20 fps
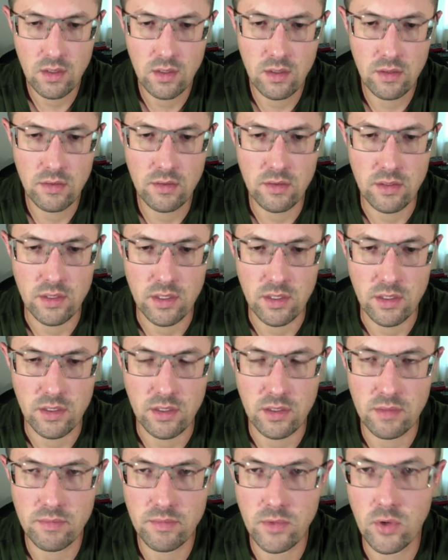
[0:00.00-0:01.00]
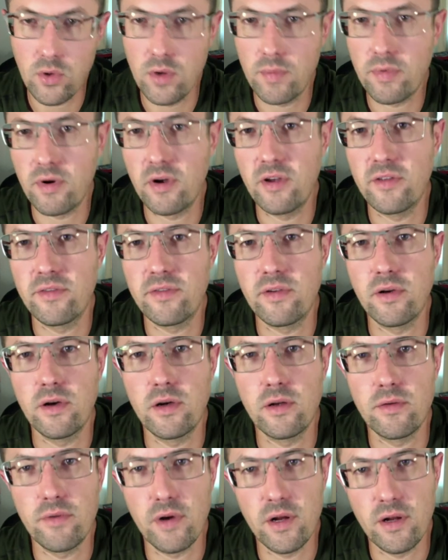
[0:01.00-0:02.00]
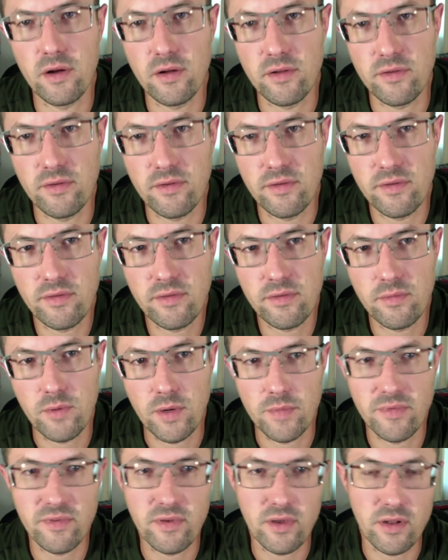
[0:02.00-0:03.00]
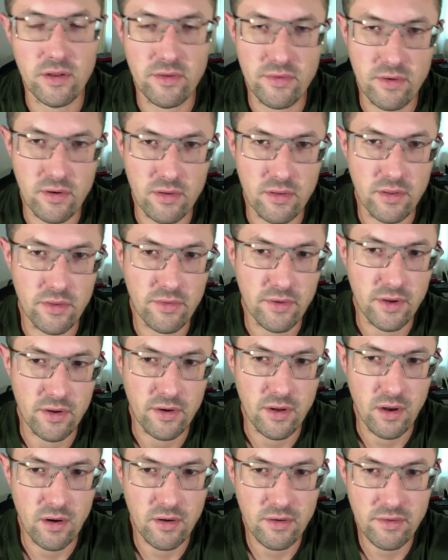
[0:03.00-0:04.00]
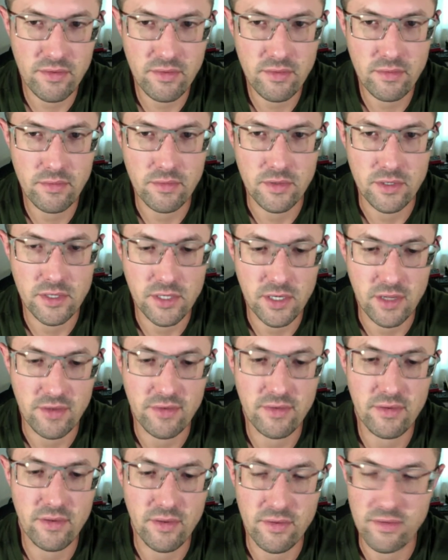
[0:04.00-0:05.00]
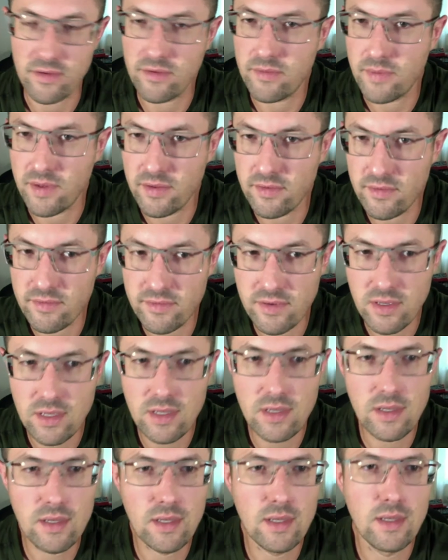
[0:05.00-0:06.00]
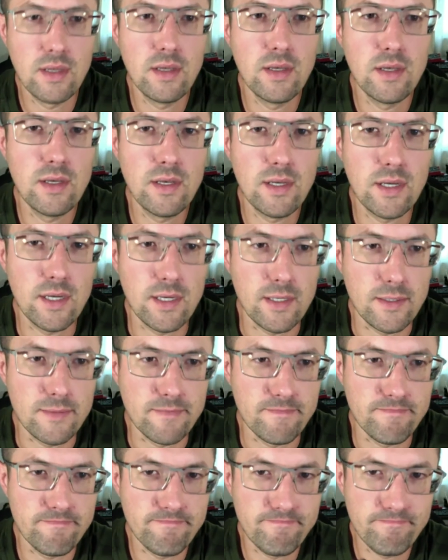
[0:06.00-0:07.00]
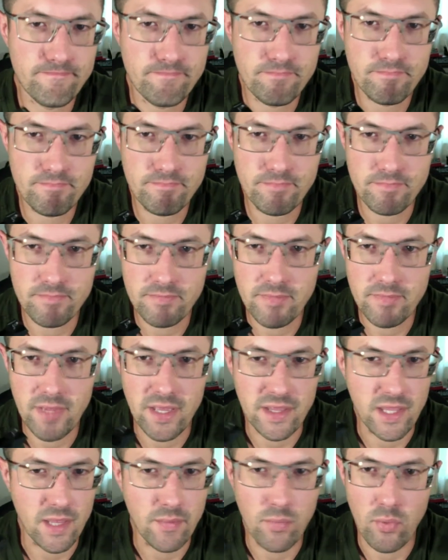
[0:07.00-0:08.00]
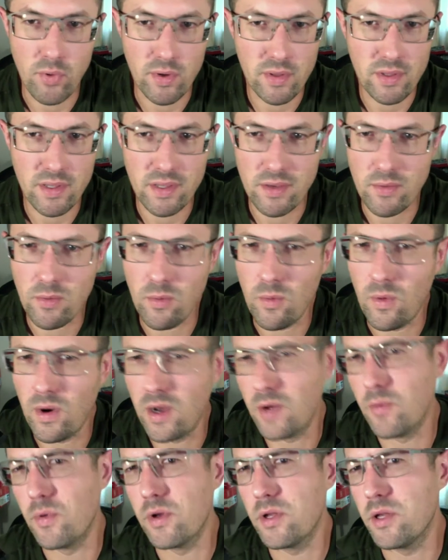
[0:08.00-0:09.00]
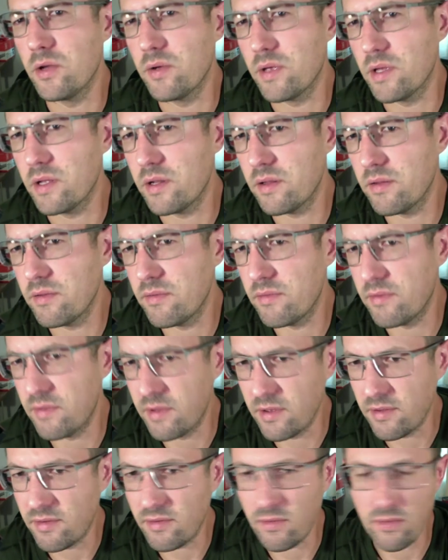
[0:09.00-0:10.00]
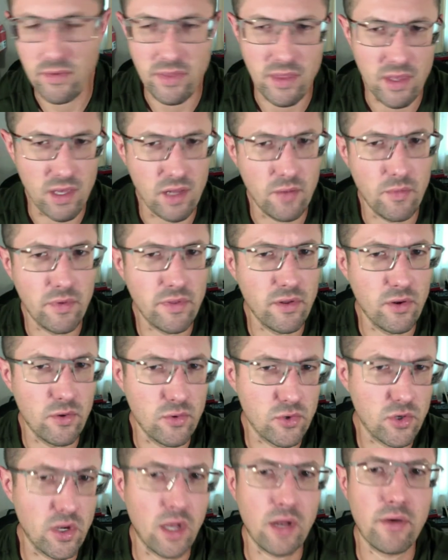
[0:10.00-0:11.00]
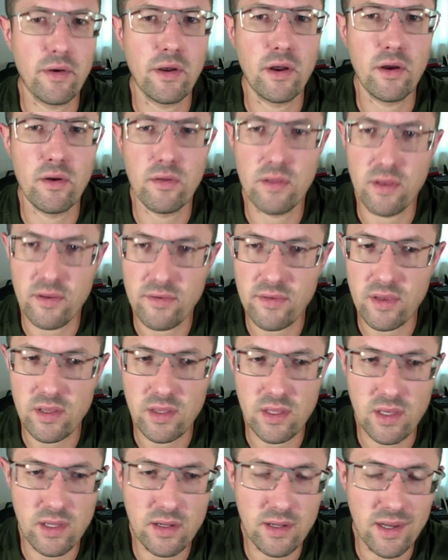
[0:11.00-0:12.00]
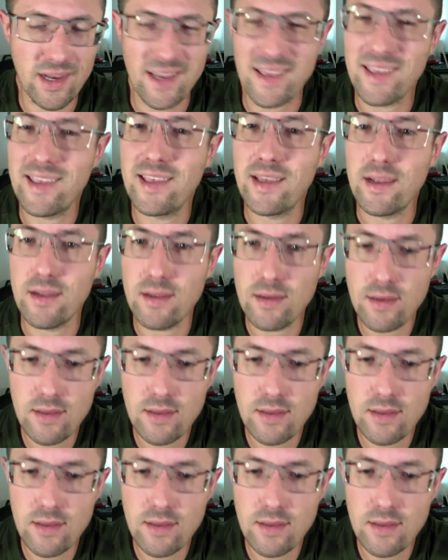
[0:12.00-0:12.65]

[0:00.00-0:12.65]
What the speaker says: The going price on Riton's website is currently $300, which, yes, is expensive. At that point, like, why wouldn't you get this or that with a known track record, things like that? I get it.